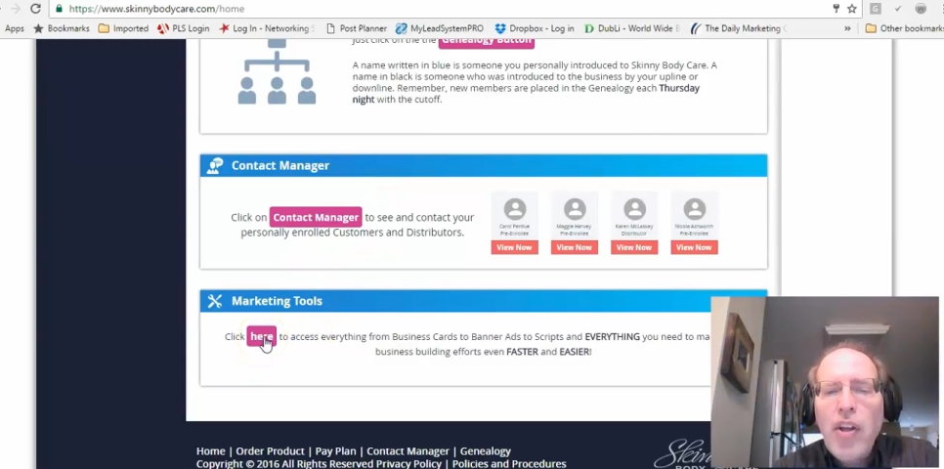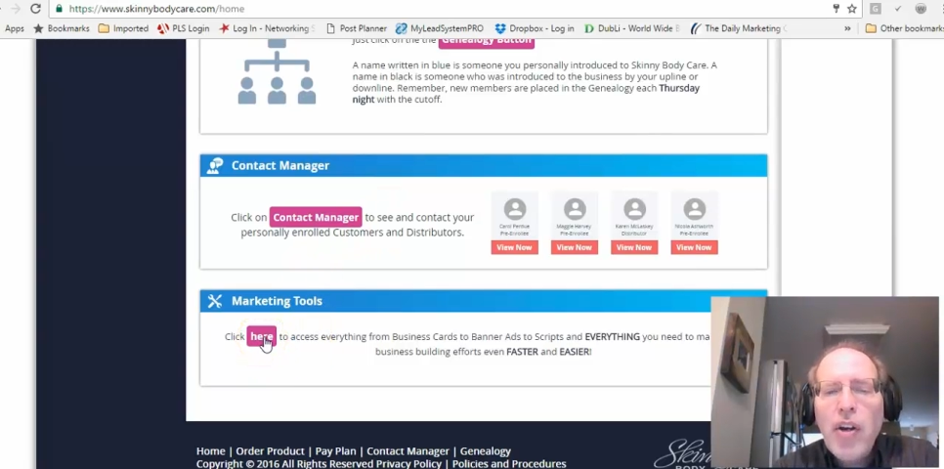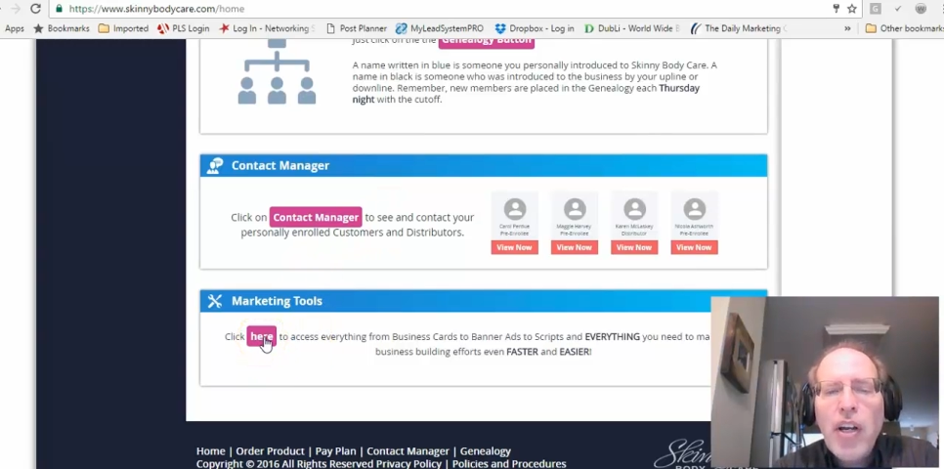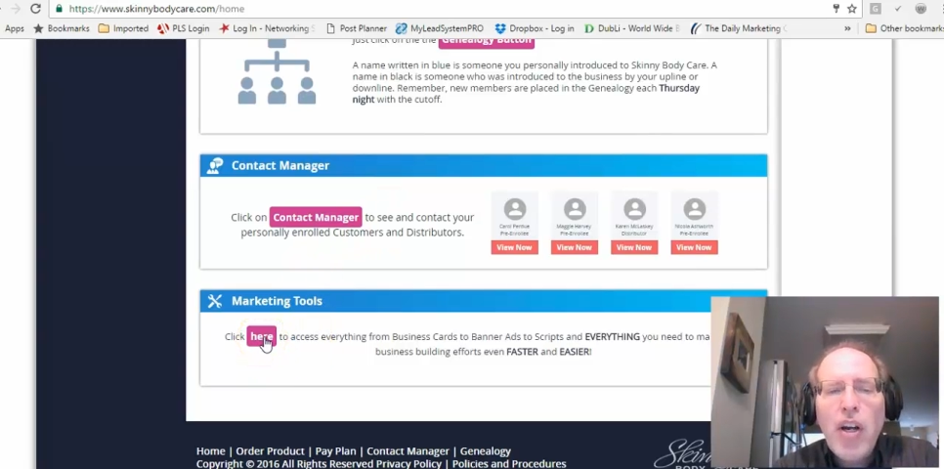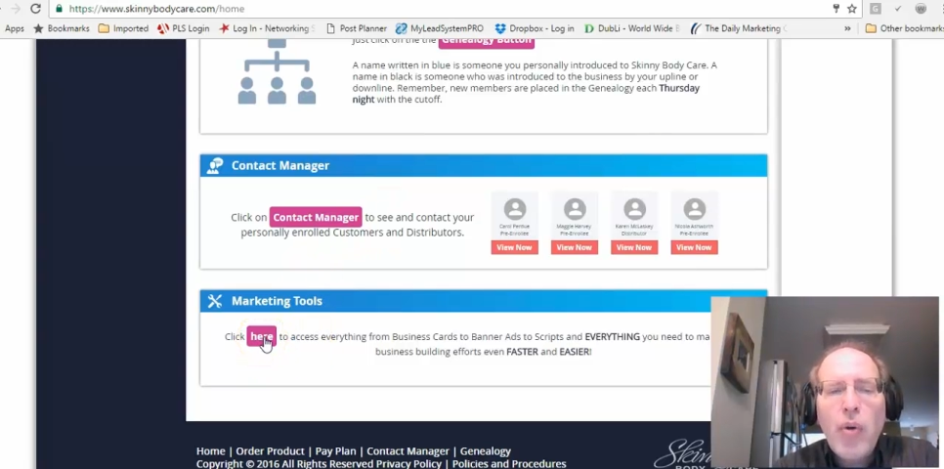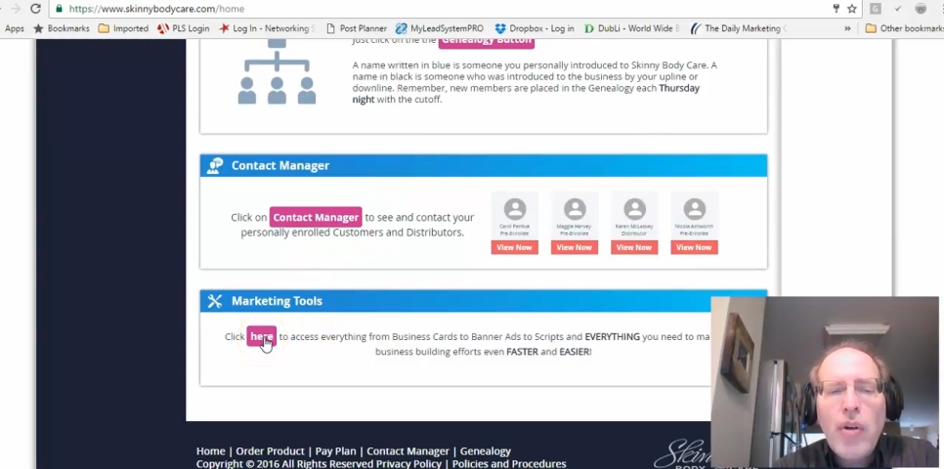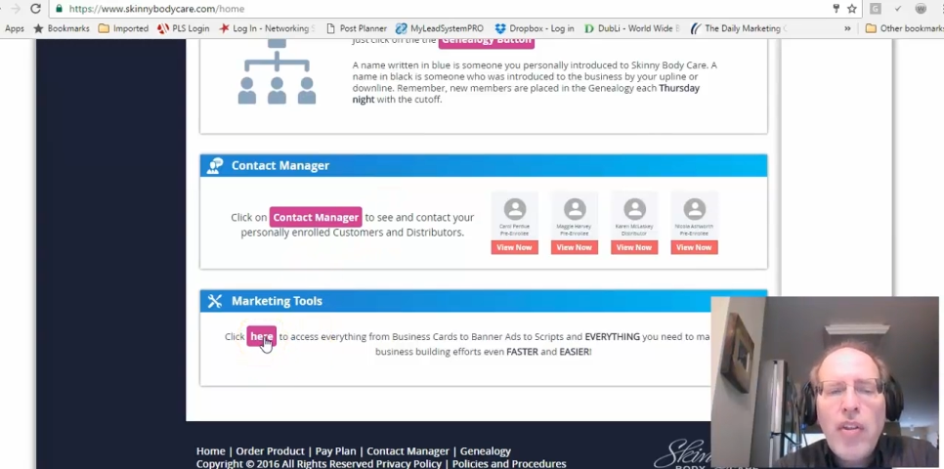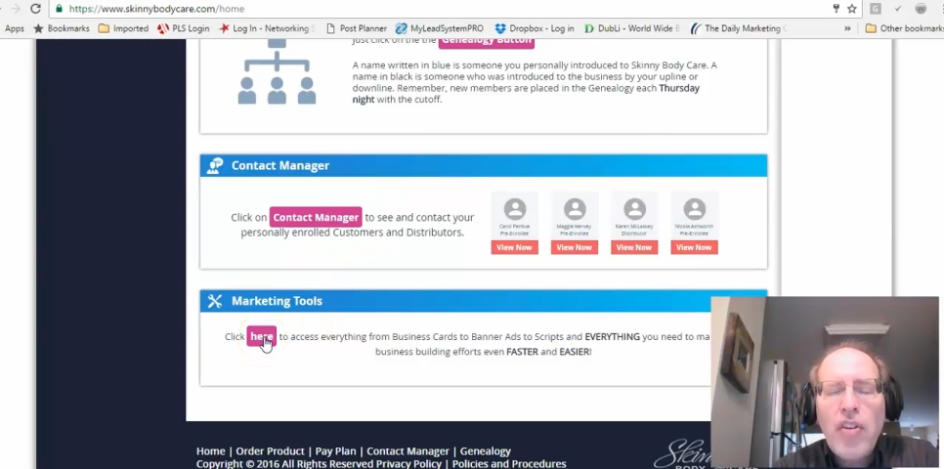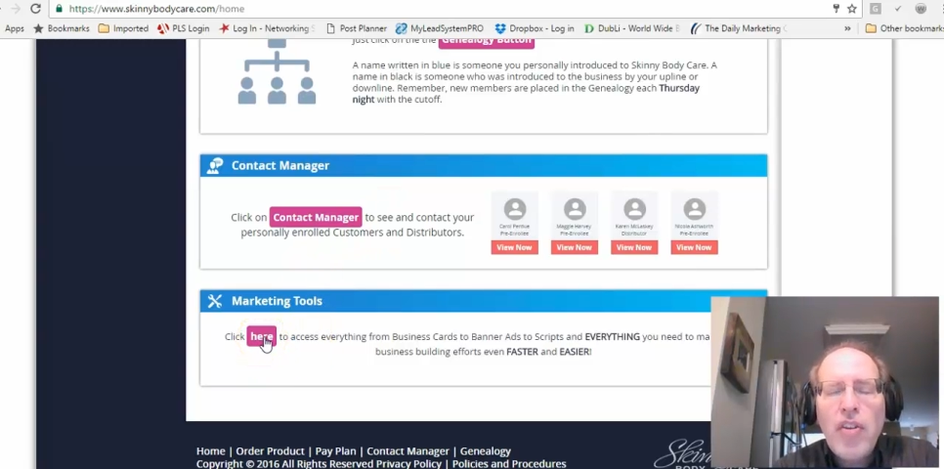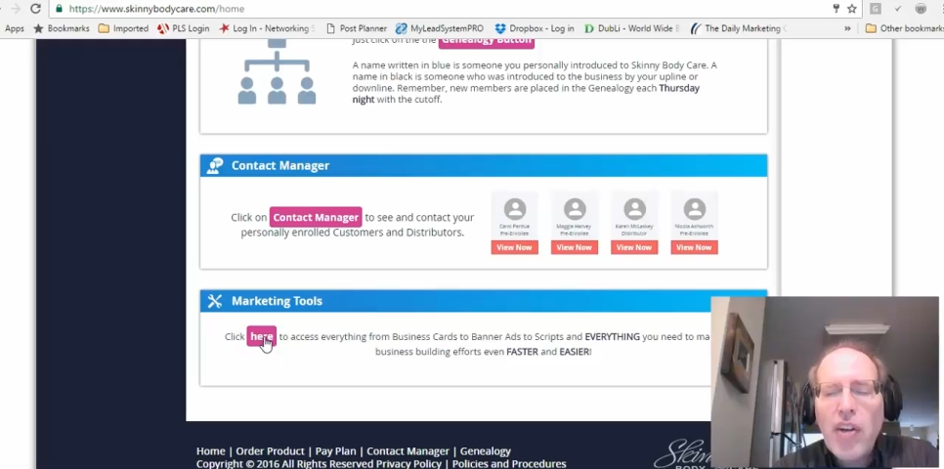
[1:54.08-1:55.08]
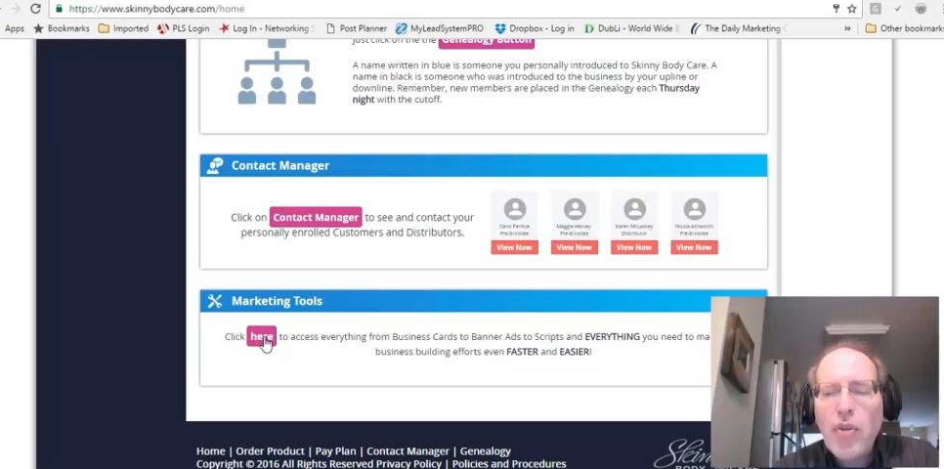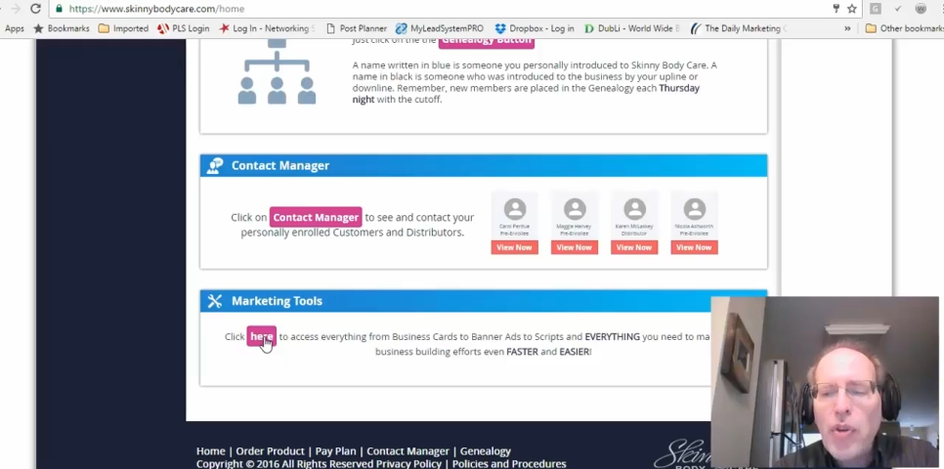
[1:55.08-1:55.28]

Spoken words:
you're going to go into the section